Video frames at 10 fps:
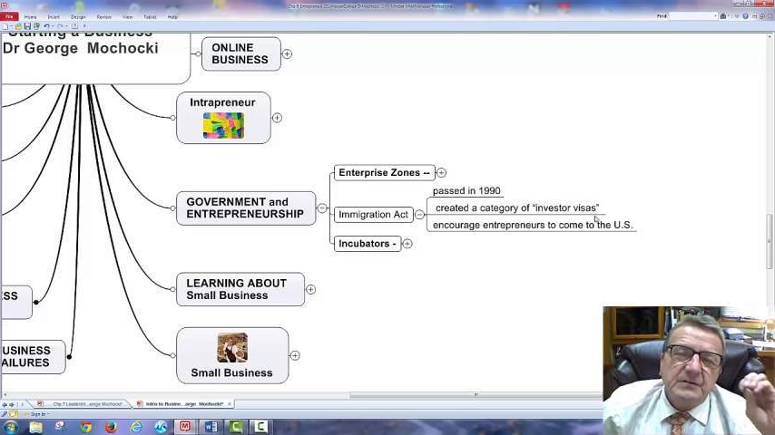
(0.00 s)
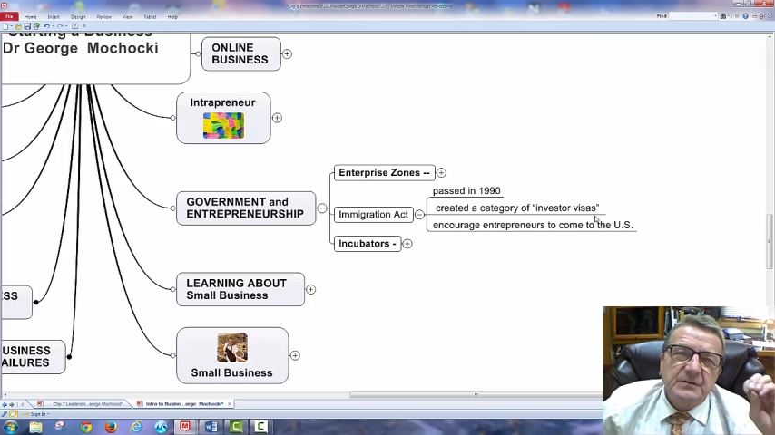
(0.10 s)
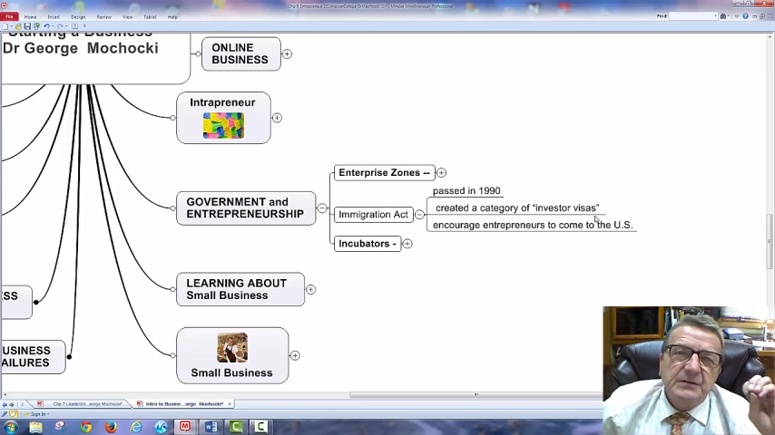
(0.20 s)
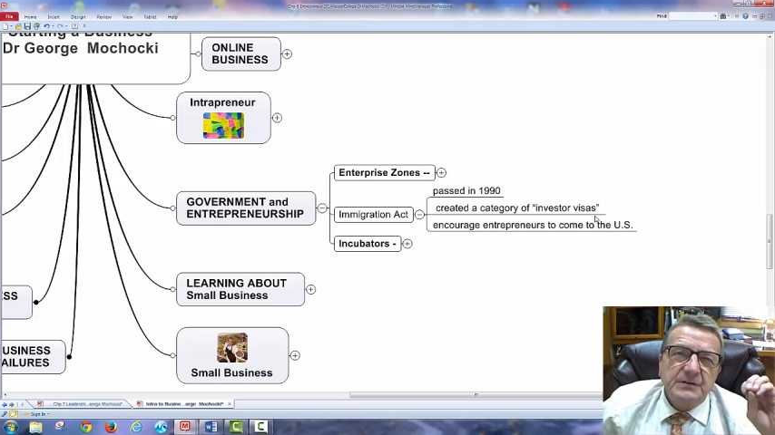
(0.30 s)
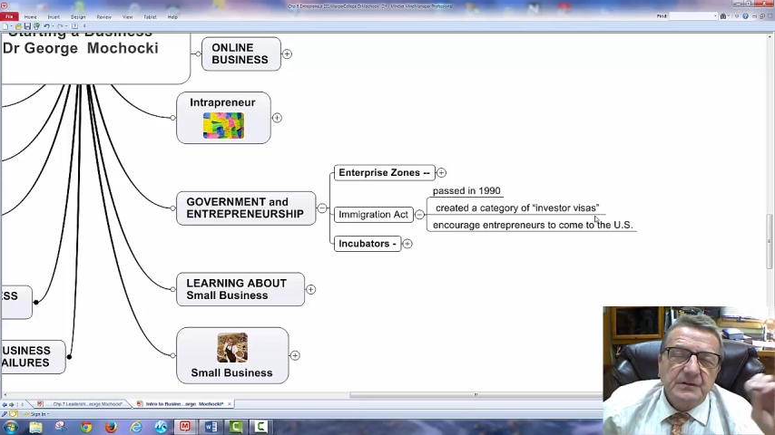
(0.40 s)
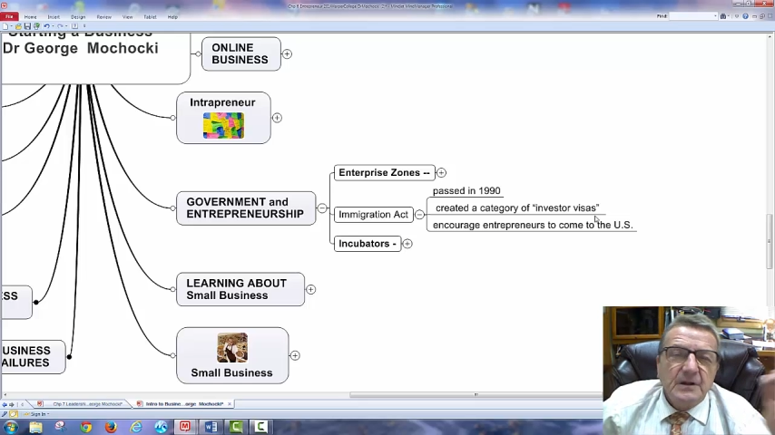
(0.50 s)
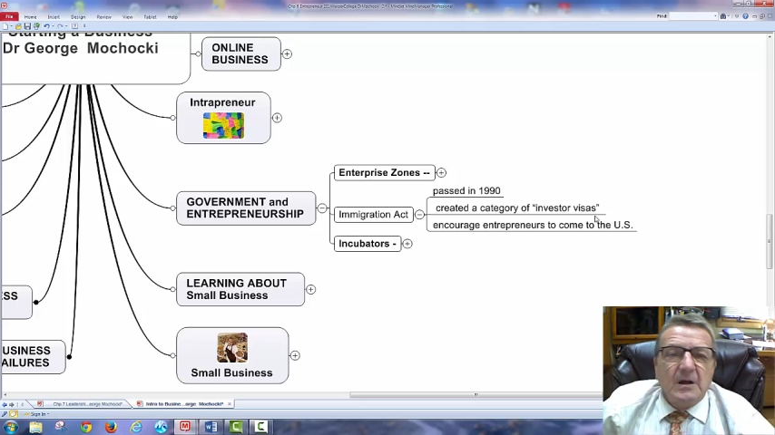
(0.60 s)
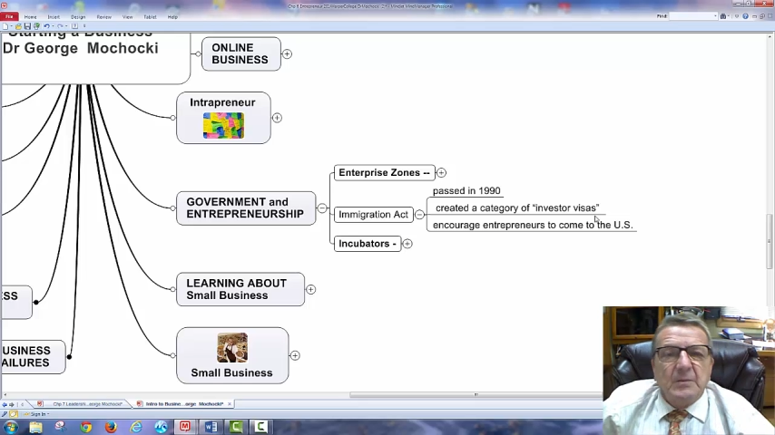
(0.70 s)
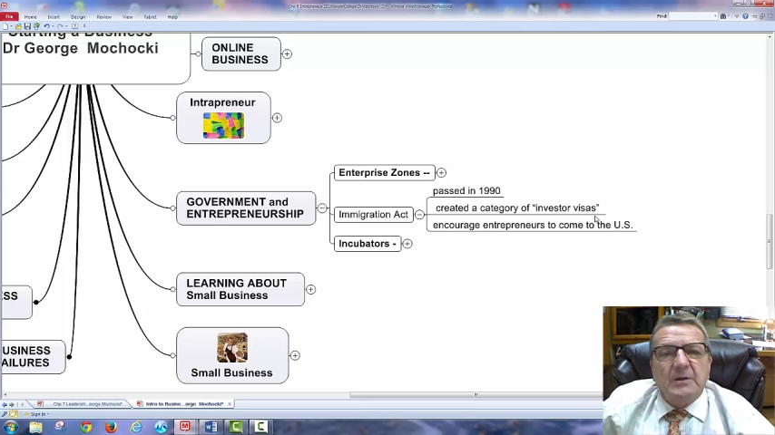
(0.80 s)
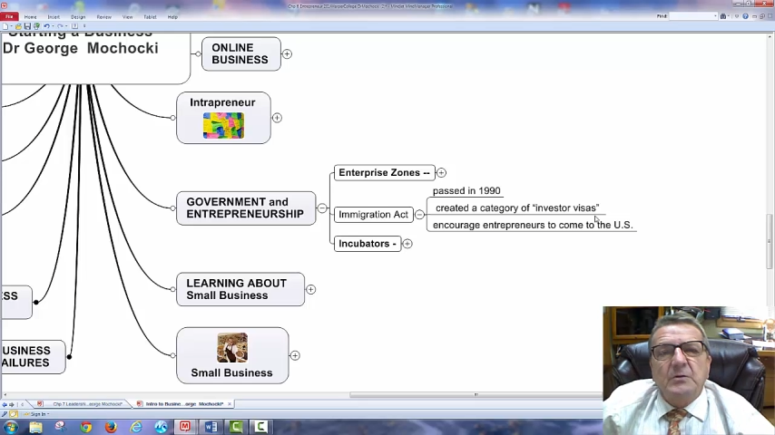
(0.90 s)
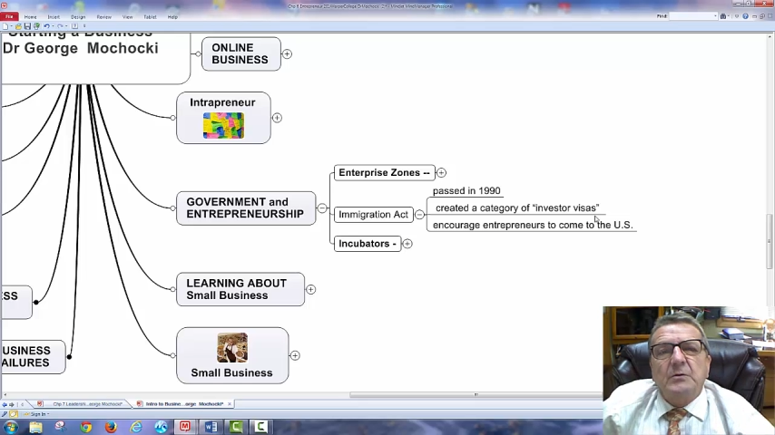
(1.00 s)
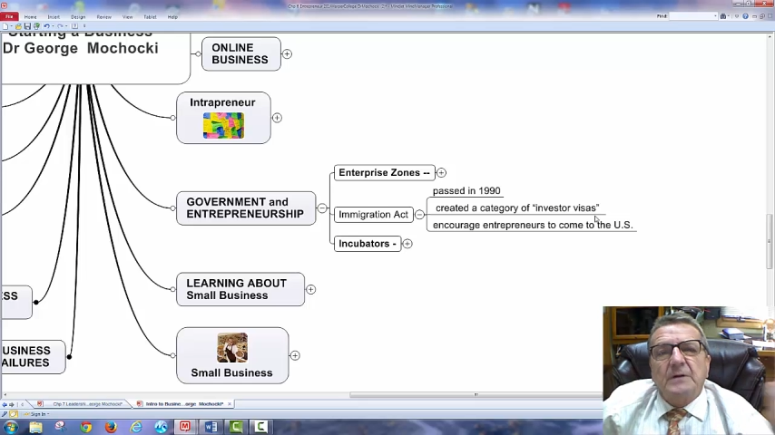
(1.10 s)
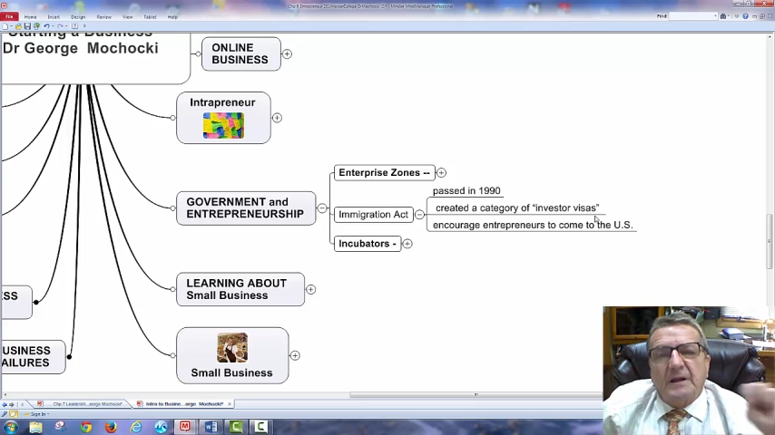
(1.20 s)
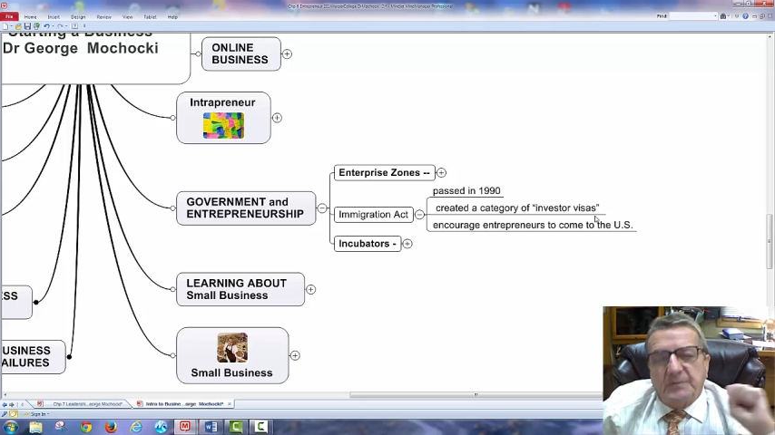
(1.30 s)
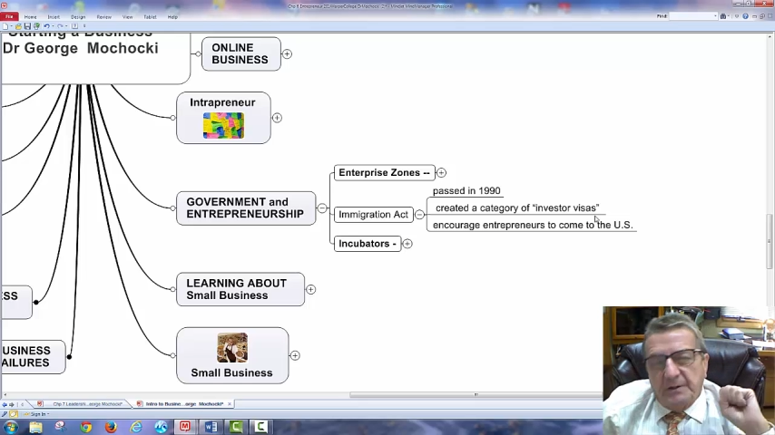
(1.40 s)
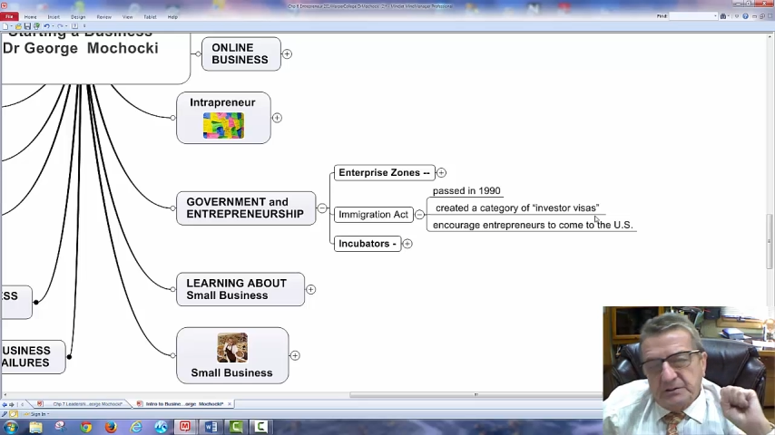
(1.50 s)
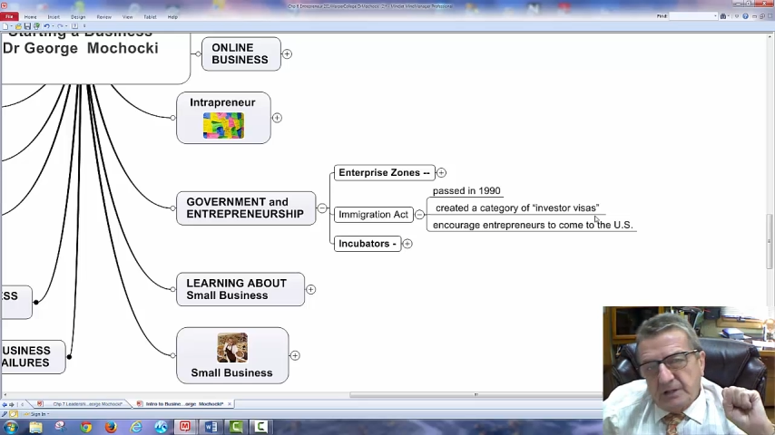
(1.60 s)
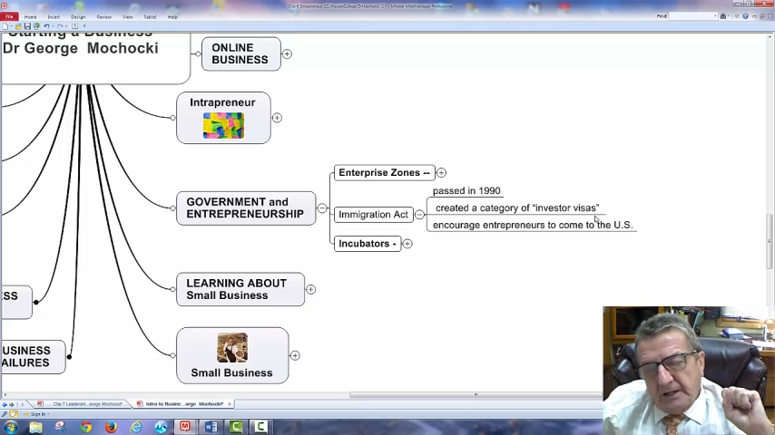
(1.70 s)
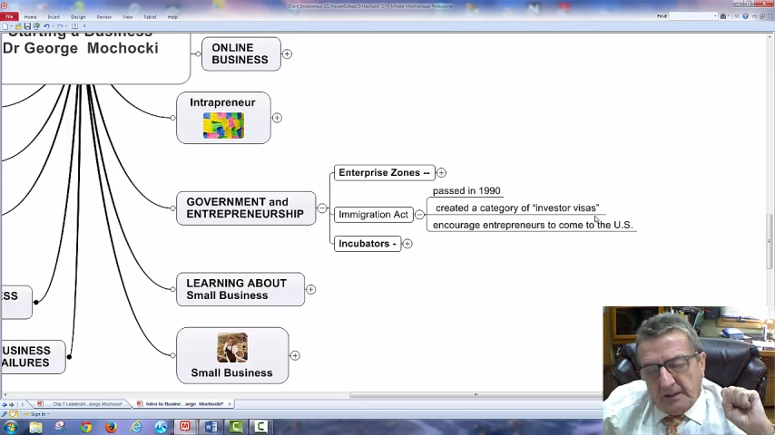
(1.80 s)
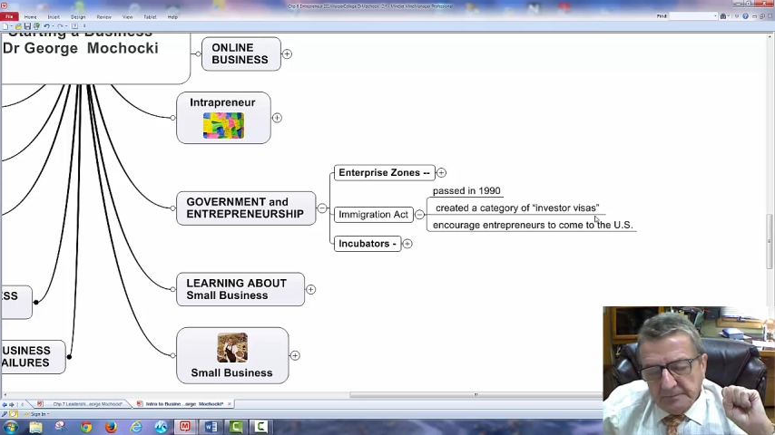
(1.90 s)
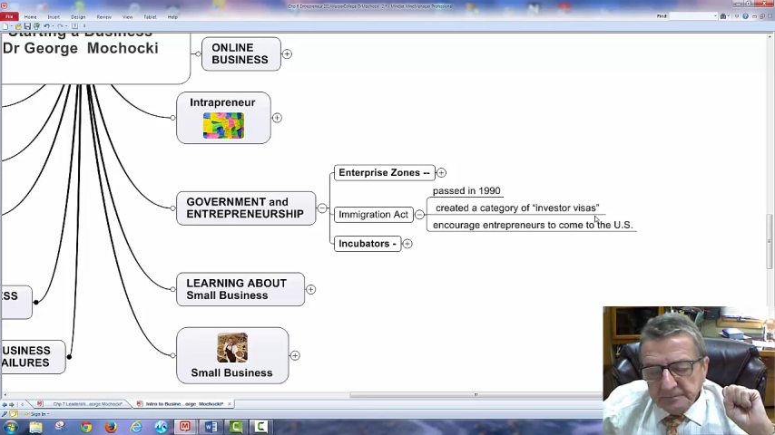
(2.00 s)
visas being utilized by China.